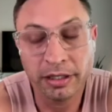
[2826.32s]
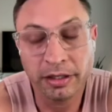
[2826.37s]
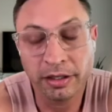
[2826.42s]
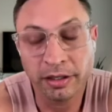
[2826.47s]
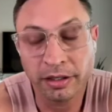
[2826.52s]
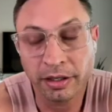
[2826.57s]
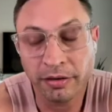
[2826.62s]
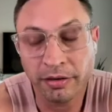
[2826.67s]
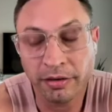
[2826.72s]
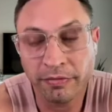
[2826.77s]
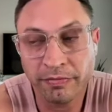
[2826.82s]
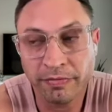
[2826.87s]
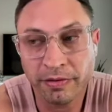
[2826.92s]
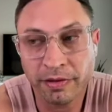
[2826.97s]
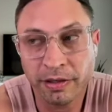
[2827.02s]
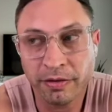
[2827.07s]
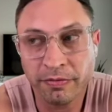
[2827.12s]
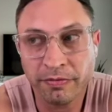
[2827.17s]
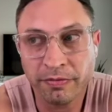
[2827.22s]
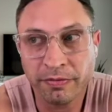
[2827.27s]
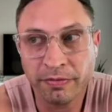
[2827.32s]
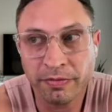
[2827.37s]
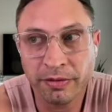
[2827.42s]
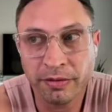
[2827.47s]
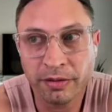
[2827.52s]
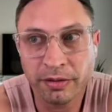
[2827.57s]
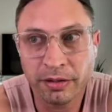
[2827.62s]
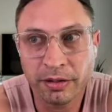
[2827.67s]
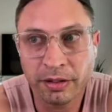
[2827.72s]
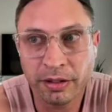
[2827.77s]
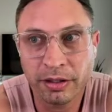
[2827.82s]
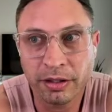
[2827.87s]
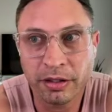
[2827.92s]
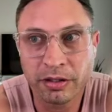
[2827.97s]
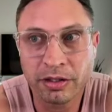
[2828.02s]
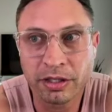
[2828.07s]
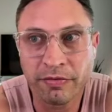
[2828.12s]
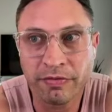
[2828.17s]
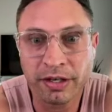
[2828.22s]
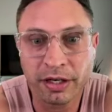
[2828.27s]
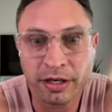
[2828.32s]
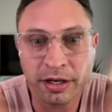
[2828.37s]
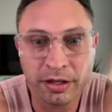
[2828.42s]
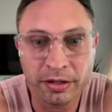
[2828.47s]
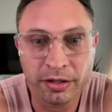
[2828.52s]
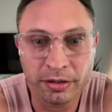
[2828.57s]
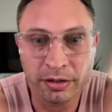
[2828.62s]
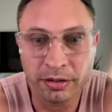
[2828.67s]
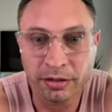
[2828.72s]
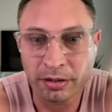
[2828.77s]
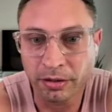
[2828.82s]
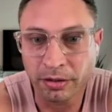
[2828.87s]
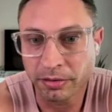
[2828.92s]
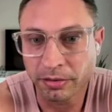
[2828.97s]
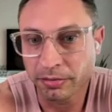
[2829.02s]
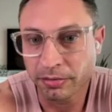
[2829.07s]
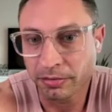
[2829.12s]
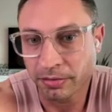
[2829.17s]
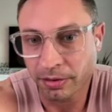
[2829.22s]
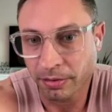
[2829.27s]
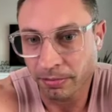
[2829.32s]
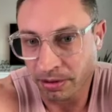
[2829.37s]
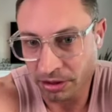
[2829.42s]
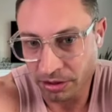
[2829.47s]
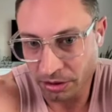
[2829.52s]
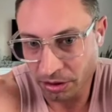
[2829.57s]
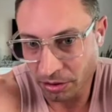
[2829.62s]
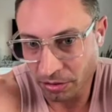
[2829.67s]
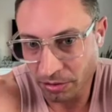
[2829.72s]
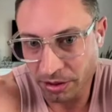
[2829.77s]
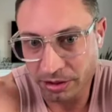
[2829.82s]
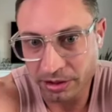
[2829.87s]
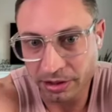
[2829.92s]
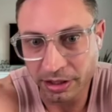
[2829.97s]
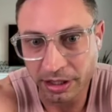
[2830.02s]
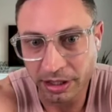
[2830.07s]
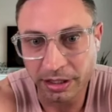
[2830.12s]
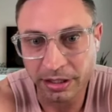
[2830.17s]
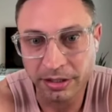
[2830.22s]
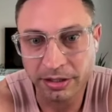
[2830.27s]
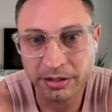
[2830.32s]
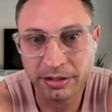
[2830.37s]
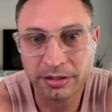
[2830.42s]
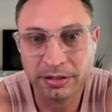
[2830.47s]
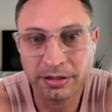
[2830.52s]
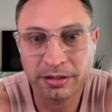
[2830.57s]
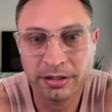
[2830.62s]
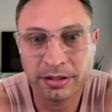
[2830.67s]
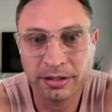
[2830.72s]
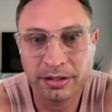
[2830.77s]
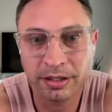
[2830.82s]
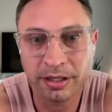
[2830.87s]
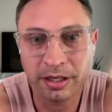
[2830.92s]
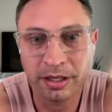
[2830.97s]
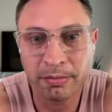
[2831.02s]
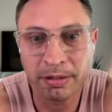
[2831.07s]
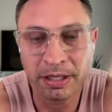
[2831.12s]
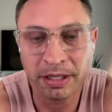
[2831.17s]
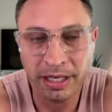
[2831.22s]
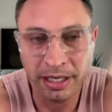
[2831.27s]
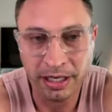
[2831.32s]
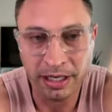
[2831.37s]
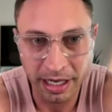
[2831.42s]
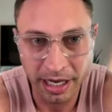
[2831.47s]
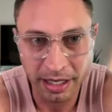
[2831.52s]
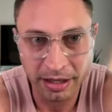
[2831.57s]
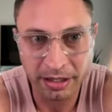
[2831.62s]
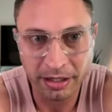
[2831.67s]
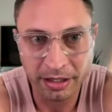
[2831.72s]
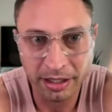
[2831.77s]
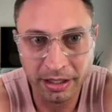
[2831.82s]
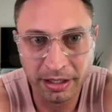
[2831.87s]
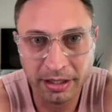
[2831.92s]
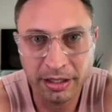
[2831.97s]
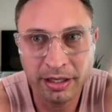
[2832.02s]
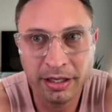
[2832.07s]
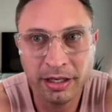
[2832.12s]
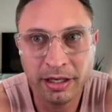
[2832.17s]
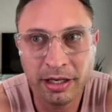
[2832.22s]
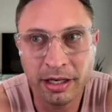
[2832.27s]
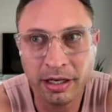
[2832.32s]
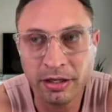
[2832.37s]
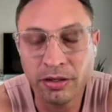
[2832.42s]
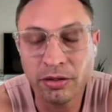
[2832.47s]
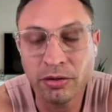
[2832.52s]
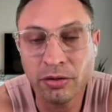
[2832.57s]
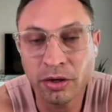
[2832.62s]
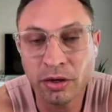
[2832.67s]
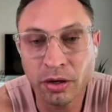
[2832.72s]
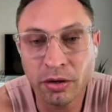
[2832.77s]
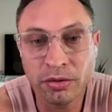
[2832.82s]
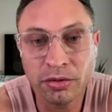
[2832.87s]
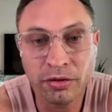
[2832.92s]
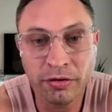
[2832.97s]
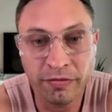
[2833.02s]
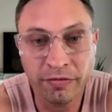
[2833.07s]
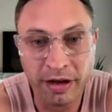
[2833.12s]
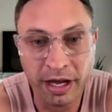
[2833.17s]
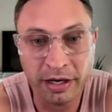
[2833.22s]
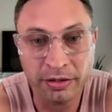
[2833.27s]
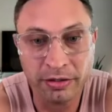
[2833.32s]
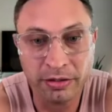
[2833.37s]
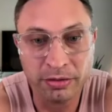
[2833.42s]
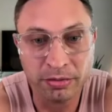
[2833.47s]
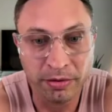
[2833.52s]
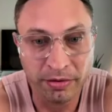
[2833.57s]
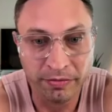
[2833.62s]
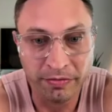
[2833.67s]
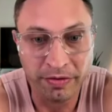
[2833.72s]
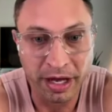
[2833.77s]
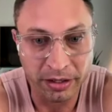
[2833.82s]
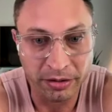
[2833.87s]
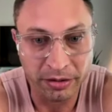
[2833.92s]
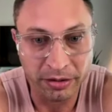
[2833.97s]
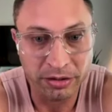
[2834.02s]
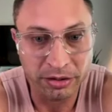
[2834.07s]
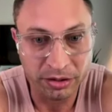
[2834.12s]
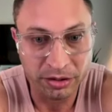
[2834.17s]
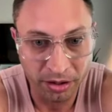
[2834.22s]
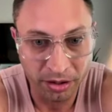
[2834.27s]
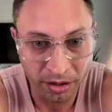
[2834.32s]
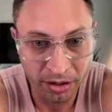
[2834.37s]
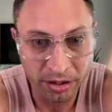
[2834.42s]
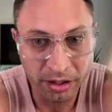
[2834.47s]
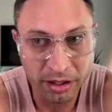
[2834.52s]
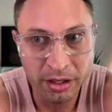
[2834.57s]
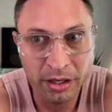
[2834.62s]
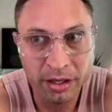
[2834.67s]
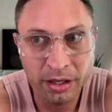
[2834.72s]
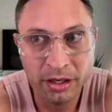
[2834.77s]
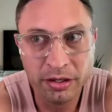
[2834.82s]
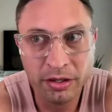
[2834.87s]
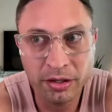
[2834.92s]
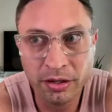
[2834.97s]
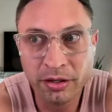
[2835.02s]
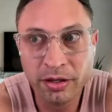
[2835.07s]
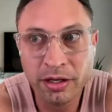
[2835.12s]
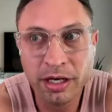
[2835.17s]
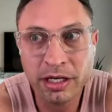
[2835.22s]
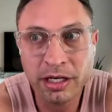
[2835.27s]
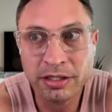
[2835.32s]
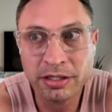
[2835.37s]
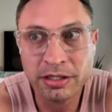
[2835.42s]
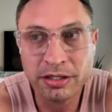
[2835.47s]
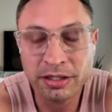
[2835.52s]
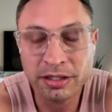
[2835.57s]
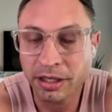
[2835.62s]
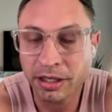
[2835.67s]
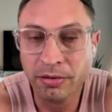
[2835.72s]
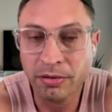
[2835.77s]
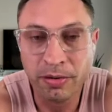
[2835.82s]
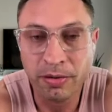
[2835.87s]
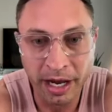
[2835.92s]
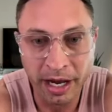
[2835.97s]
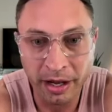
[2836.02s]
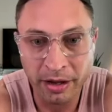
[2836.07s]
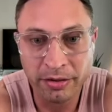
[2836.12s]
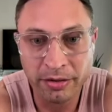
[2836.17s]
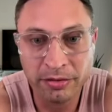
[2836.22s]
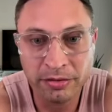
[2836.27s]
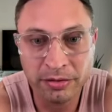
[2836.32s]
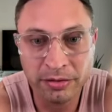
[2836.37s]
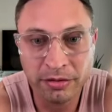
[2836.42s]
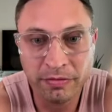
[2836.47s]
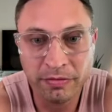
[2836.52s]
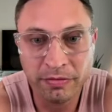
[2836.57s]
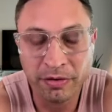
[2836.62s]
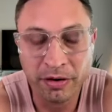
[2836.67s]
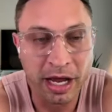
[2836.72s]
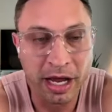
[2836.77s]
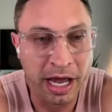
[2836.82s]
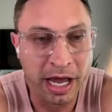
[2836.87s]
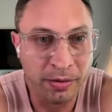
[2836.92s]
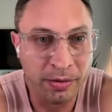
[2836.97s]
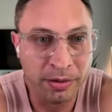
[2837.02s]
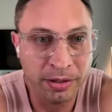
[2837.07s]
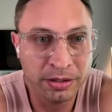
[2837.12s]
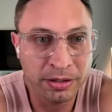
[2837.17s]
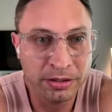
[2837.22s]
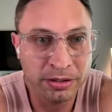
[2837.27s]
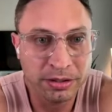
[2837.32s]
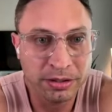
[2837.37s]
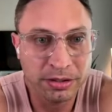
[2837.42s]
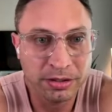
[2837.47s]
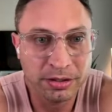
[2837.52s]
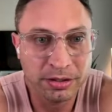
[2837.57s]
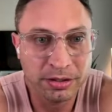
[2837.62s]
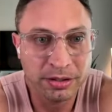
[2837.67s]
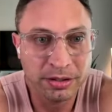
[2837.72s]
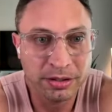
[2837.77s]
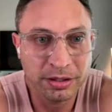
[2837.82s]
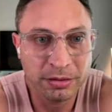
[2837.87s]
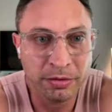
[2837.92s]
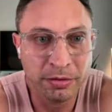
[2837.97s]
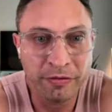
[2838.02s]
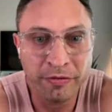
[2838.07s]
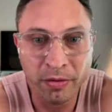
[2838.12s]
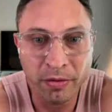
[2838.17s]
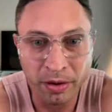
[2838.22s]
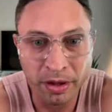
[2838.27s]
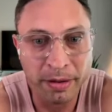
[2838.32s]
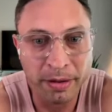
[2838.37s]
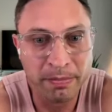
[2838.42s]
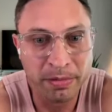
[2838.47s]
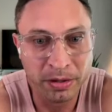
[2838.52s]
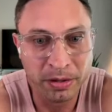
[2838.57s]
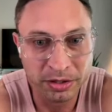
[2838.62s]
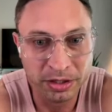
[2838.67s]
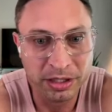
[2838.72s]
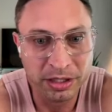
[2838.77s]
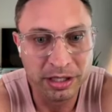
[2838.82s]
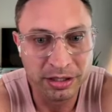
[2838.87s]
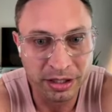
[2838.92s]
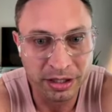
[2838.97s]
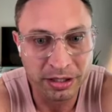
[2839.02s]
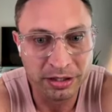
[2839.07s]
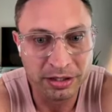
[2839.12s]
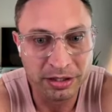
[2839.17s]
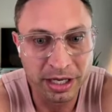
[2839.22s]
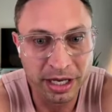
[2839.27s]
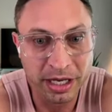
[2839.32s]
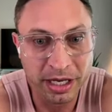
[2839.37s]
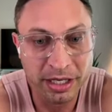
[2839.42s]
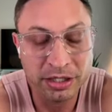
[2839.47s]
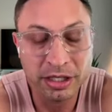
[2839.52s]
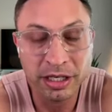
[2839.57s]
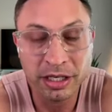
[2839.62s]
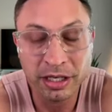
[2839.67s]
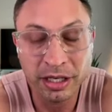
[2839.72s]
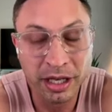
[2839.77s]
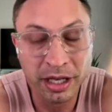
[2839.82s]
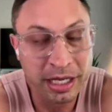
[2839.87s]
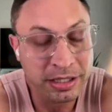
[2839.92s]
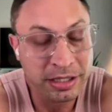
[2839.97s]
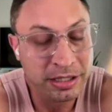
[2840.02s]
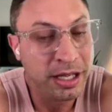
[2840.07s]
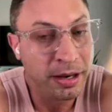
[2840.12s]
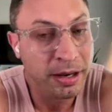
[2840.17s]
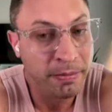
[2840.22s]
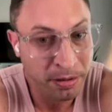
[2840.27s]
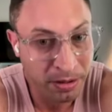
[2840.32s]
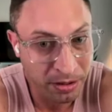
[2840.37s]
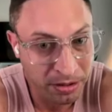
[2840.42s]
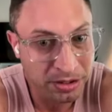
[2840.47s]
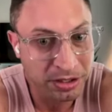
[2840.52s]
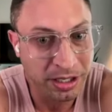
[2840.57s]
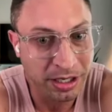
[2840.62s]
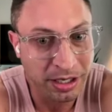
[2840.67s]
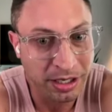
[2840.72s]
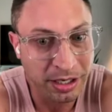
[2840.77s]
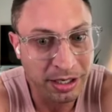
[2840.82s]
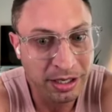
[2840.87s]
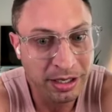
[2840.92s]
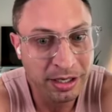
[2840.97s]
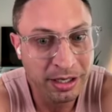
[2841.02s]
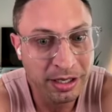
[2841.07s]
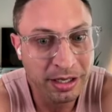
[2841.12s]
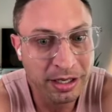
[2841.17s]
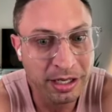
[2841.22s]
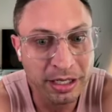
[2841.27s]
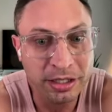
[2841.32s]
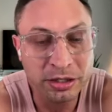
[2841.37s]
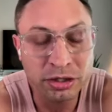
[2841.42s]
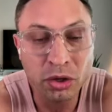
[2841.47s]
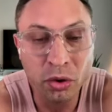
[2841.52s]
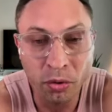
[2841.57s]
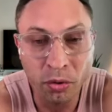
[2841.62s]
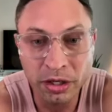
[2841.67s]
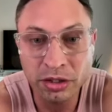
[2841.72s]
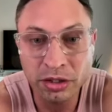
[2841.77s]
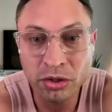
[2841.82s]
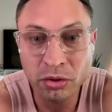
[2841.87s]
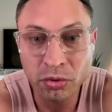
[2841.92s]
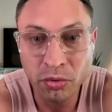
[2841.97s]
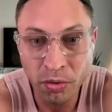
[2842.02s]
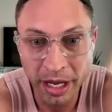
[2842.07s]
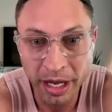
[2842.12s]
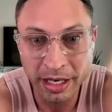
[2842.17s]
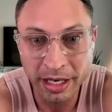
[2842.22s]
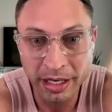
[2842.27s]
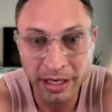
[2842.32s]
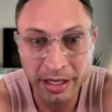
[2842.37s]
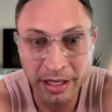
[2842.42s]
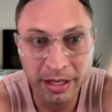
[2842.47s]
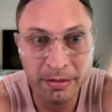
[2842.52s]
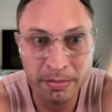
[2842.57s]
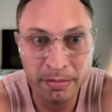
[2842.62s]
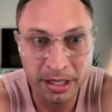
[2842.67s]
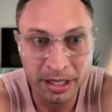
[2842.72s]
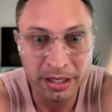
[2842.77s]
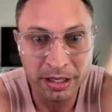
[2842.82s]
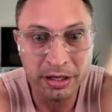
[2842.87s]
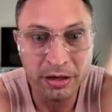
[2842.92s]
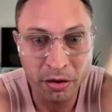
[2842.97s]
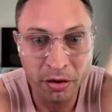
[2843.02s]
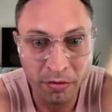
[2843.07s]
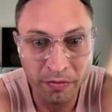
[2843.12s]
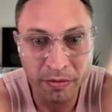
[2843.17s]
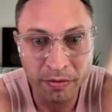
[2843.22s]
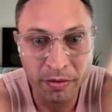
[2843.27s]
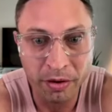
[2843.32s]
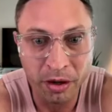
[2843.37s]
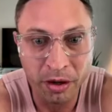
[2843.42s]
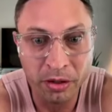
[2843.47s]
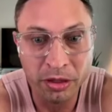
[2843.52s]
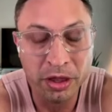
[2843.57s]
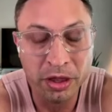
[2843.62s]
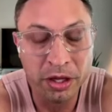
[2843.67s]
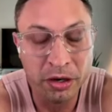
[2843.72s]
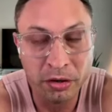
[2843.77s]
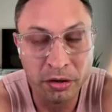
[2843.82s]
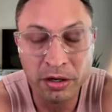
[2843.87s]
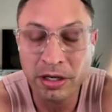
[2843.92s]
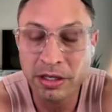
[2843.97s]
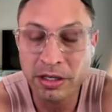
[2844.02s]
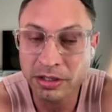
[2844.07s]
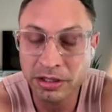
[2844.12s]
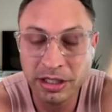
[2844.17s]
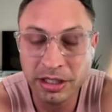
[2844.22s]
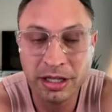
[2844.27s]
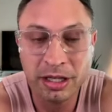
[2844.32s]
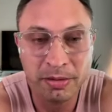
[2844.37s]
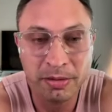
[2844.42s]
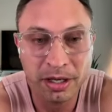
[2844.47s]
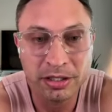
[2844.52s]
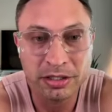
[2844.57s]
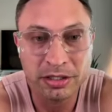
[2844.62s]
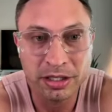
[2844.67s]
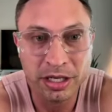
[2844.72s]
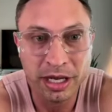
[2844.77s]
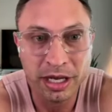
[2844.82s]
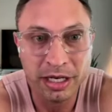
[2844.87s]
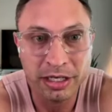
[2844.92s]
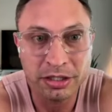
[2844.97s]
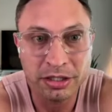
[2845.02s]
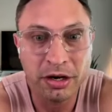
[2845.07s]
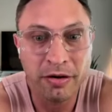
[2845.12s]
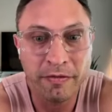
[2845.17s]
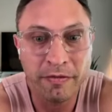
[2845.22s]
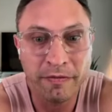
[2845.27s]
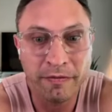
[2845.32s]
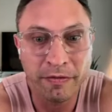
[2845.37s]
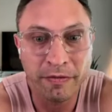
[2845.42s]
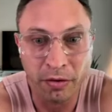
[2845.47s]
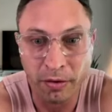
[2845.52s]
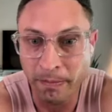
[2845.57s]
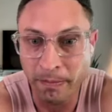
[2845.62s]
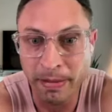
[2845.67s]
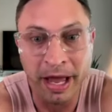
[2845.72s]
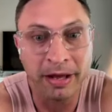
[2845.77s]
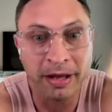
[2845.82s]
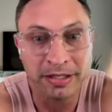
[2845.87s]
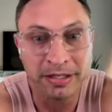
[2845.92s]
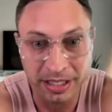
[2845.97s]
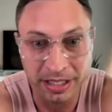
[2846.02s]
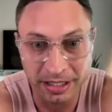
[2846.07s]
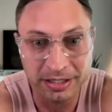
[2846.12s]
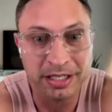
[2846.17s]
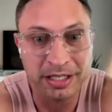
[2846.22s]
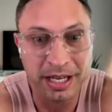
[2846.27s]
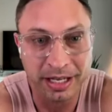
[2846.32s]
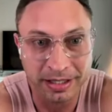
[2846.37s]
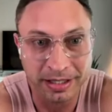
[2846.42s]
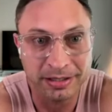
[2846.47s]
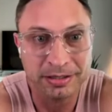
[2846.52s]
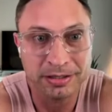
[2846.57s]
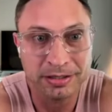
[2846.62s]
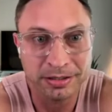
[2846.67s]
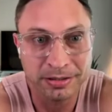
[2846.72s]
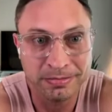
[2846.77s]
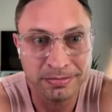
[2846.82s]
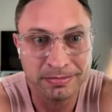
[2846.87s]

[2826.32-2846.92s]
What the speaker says: look, if your significant other or the person you're going to see is a bikini athlete and you go to finals when finals start, you're going to sit around for hours before that person gets on stage. And unless that person is going to win and be in the overall, you're going to see them on stage for about 10 seconds.